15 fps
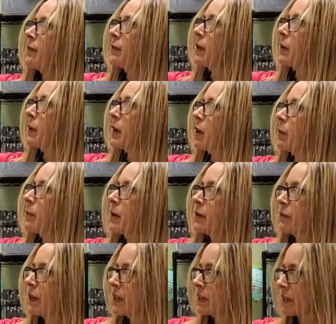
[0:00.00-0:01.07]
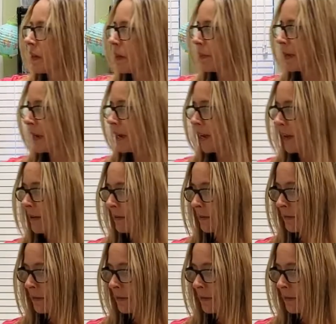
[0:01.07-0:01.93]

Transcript: There we go. Perfect. A cup and a half